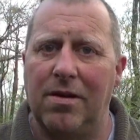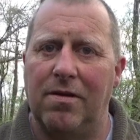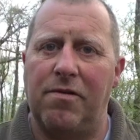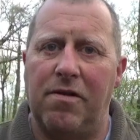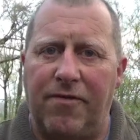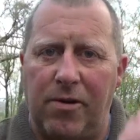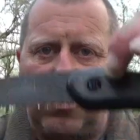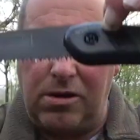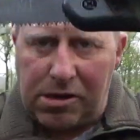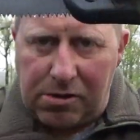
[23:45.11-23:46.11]
for a
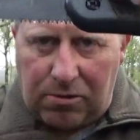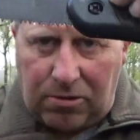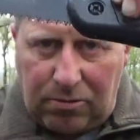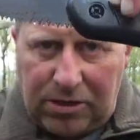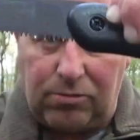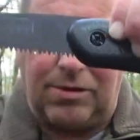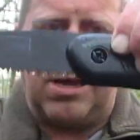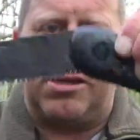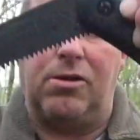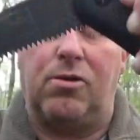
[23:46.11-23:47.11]
folding saw, which will
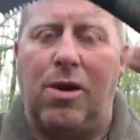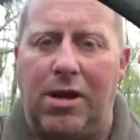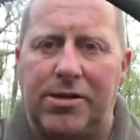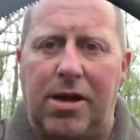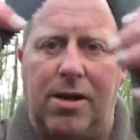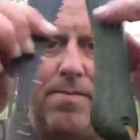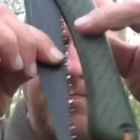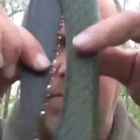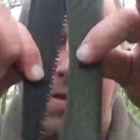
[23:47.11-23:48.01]
last you quite a time.